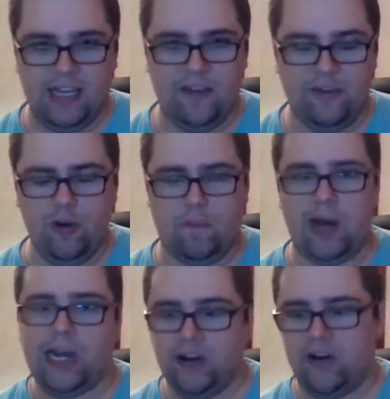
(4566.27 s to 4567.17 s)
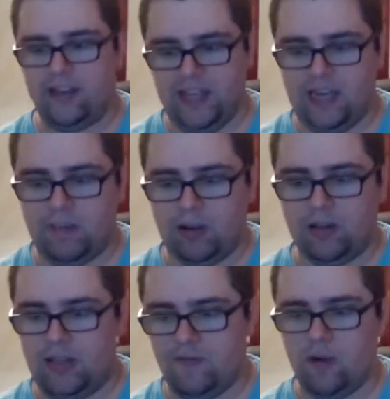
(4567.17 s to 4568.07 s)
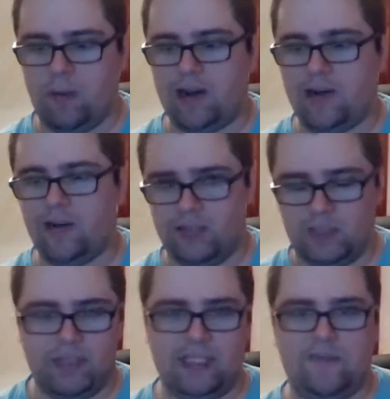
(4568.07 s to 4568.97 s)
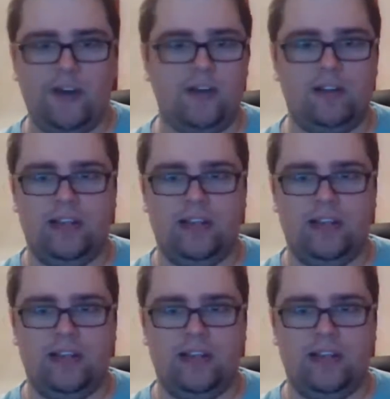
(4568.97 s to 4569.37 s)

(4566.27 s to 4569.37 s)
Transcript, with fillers: give your partner and think about give your partner specific